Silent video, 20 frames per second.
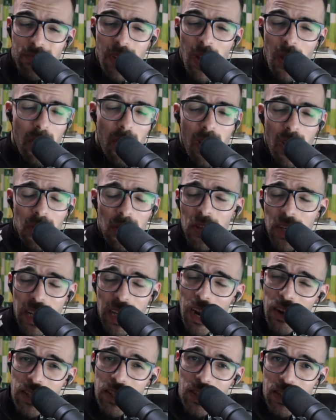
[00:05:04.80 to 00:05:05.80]
our other
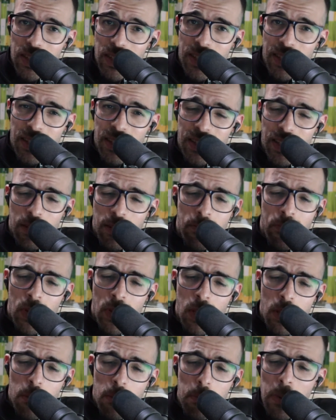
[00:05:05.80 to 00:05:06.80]
characters in the team.
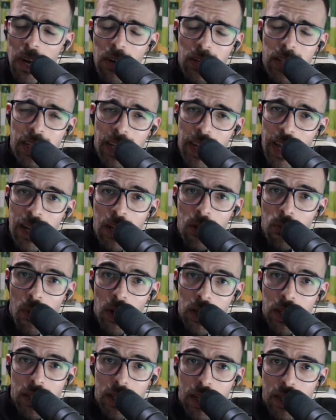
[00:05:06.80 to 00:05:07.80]
Barely
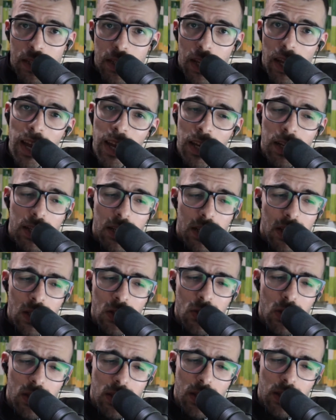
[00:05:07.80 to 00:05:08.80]
anyone gets any
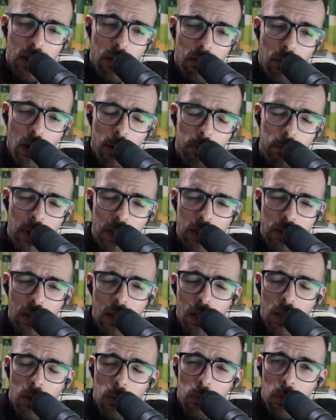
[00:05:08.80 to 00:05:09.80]
interesting development.
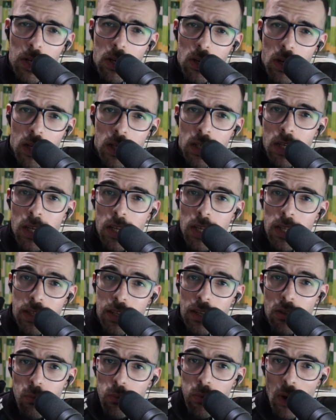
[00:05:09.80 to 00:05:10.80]
We learn
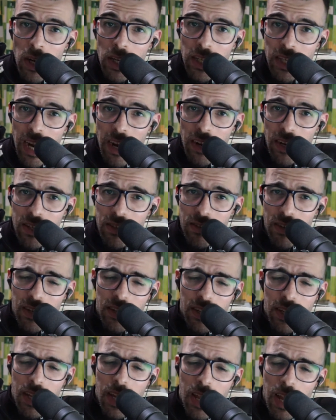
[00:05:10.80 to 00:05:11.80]
that one
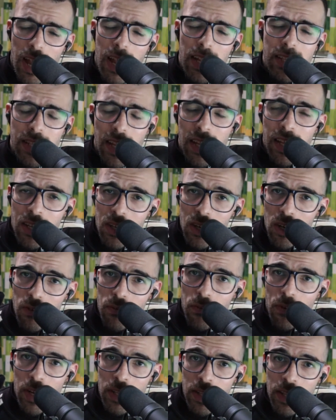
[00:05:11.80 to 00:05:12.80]
character has a
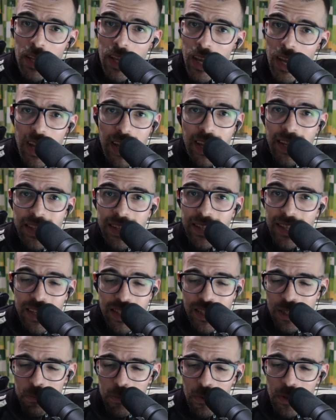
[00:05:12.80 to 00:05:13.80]
girlfriend, and
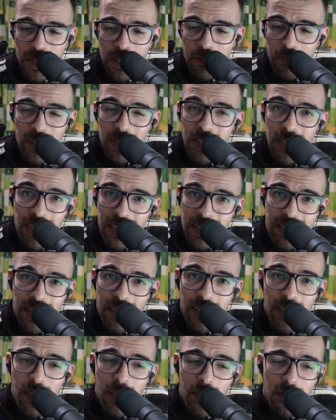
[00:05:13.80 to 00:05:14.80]
that's pretty much it.
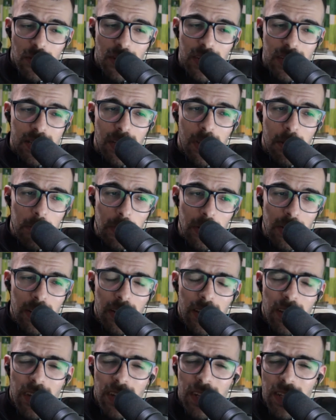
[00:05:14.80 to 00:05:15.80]
For example,
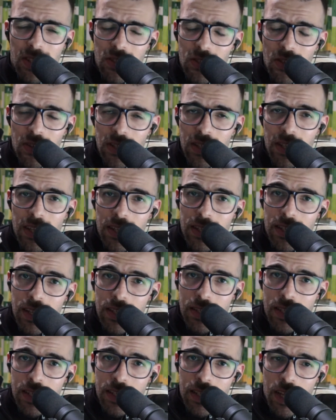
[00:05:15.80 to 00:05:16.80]
I thought
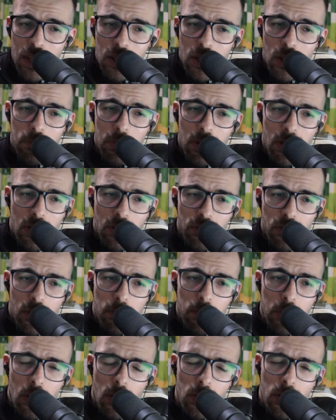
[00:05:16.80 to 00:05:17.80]
that Jakob
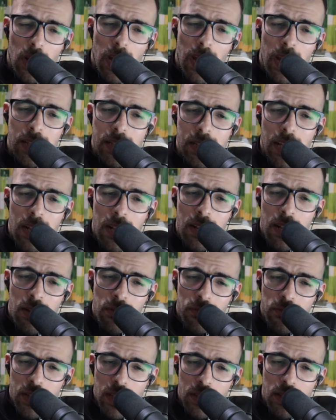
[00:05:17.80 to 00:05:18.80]
Oftebro as
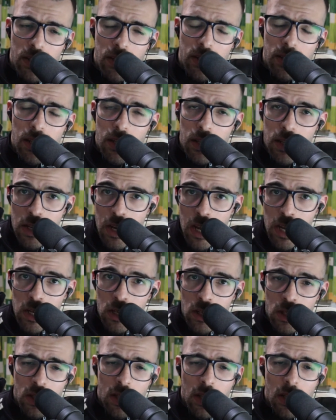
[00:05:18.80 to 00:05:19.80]
Lieutenant
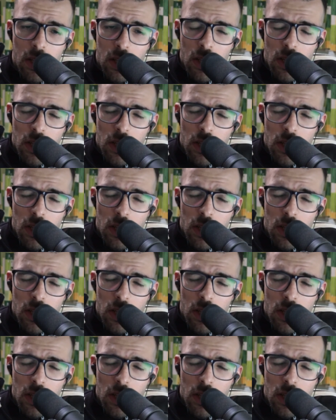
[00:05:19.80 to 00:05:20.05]
Nyland